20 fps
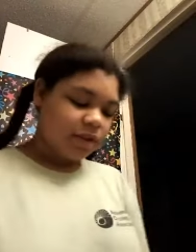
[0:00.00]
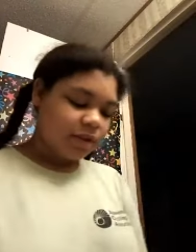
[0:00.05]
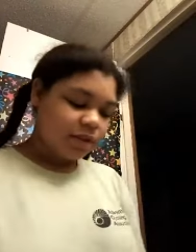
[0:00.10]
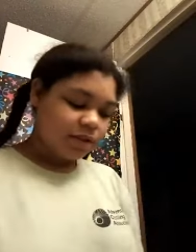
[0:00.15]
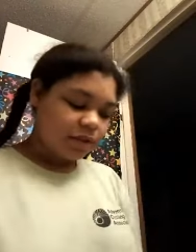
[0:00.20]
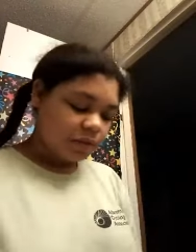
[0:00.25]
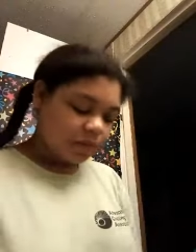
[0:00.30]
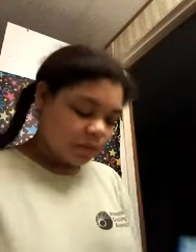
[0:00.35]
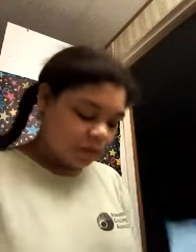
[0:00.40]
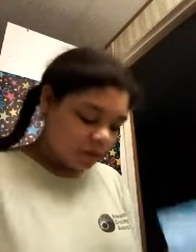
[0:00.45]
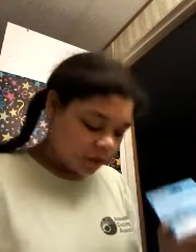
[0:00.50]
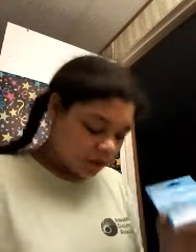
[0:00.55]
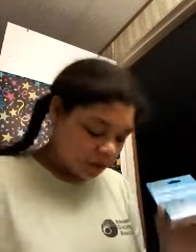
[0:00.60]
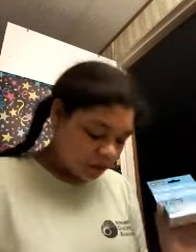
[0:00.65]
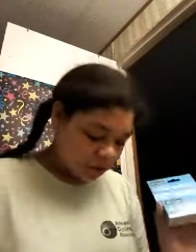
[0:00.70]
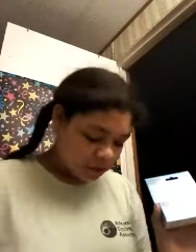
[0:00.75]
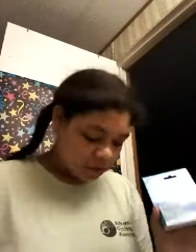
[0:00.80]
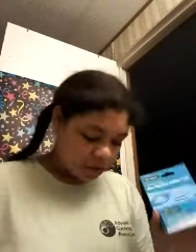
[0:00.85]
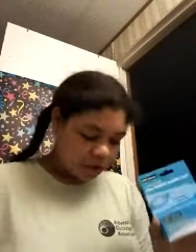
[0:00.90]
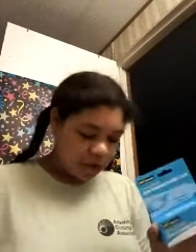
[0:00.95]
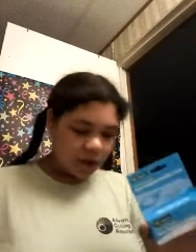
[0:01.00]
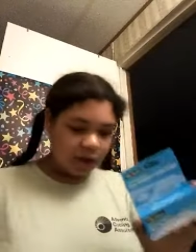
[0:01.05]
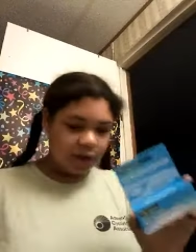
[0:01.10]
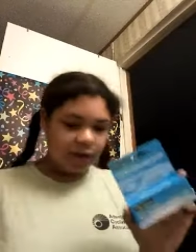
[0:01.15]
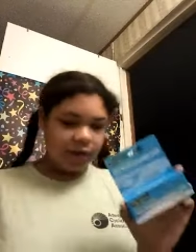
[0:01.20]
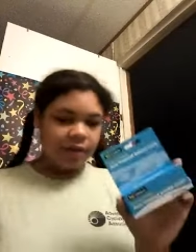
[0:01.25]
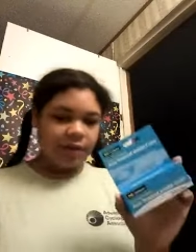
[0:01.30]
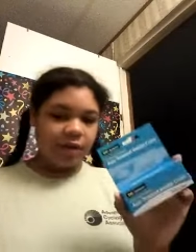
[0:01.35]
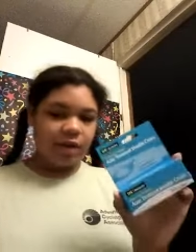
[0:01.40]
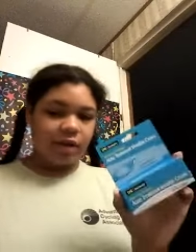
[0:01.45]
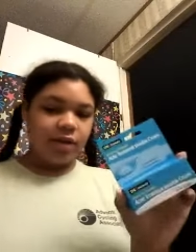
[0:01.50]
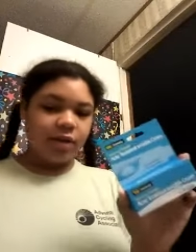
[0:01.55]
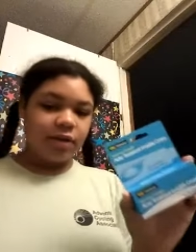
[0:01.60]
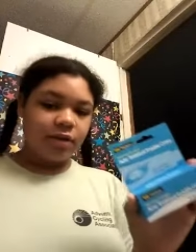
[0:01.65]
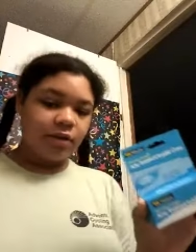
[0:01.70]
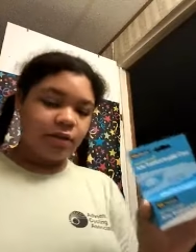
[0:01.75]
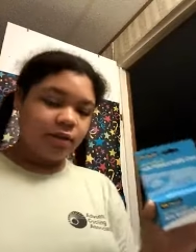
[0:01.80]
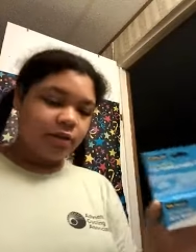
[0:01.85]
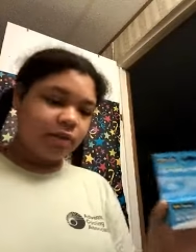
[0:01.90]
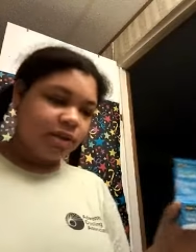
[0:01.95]
So we're gonna try this
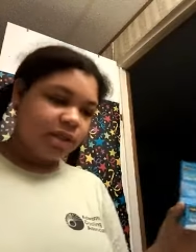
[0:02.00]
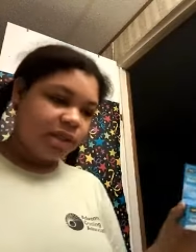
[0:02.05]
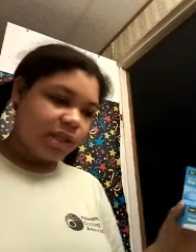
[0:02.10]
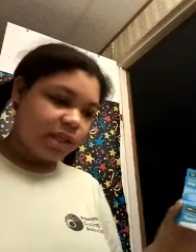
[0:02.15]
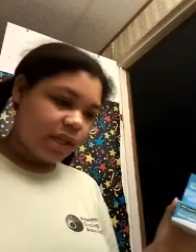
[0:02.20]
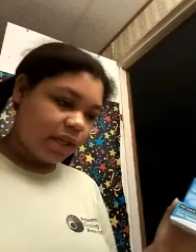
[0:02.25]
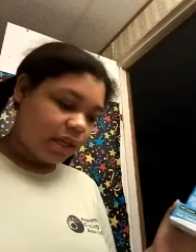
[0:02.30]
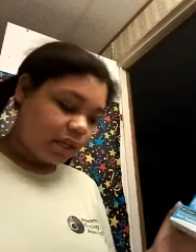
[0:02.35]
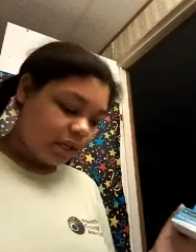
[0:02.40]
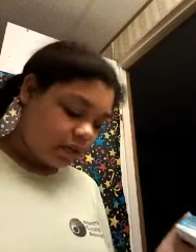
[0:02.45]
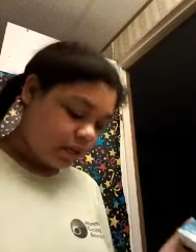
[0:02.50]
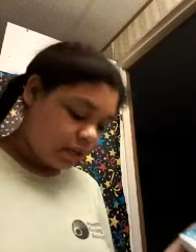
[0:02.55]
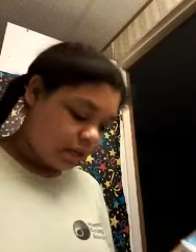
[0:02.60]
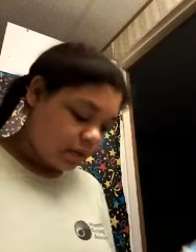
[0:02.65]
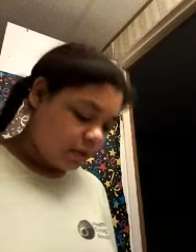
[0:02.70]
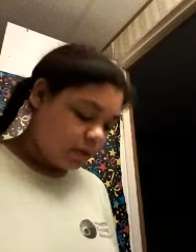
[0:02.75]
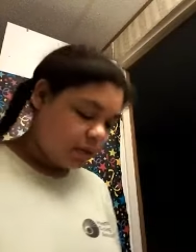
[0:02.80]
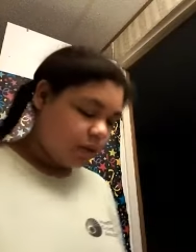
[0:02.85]
out, see